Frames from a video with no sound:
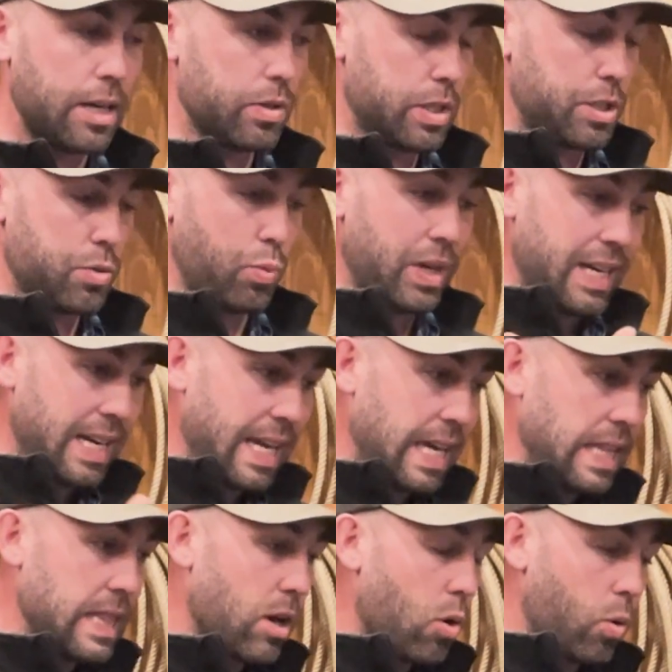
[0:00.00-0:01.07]
Is we
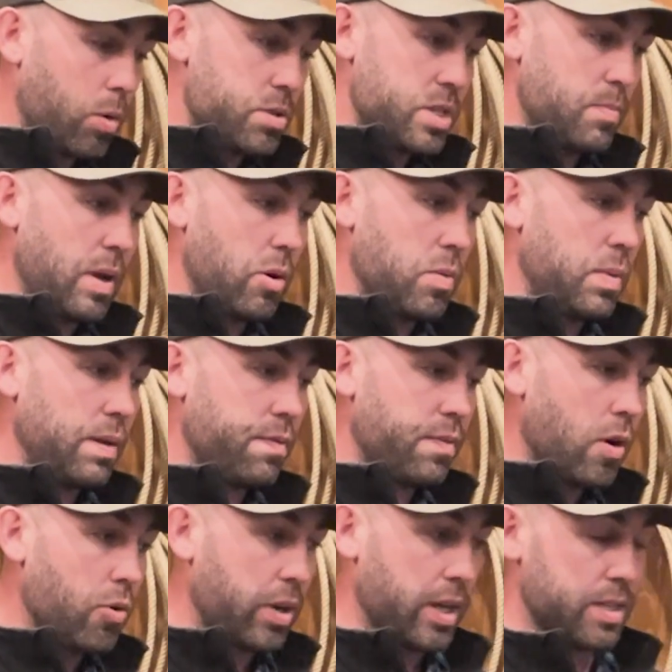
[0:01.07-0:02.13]
need the horse to be able to be
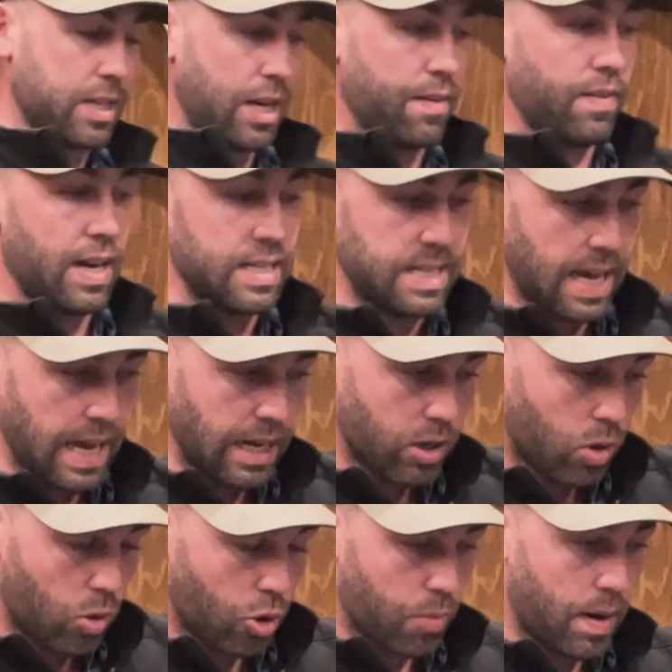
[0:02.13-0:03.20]
focused. And if I take a
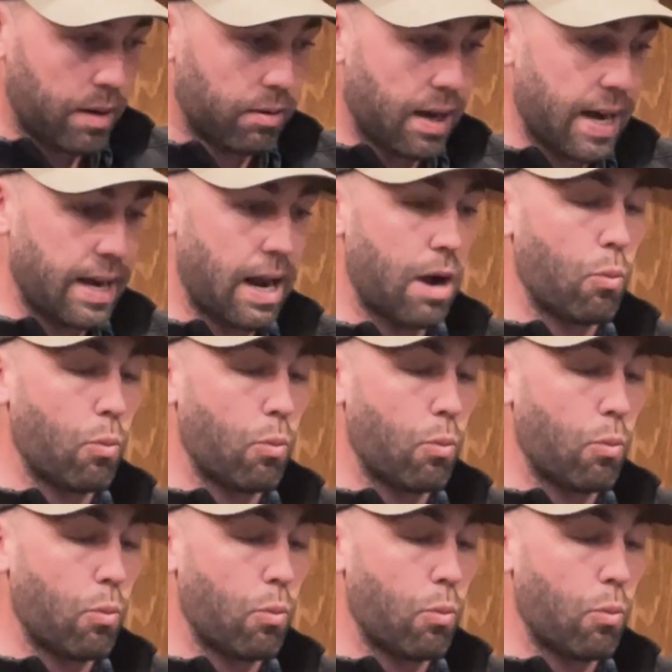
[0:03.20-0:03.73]
hold of my rein, I